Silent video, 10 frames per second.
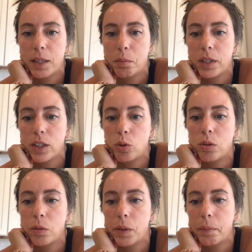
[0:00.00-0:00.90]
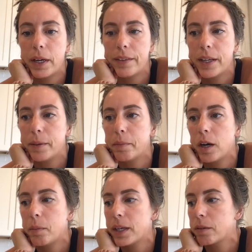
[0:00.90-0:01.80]
And I put Cool Whip on
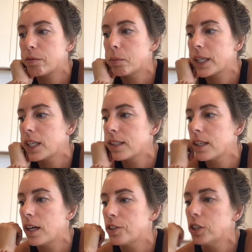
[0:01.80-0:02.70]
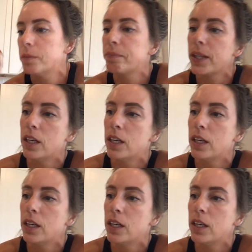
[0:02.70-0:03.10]
them. I make them for my kids a lot too.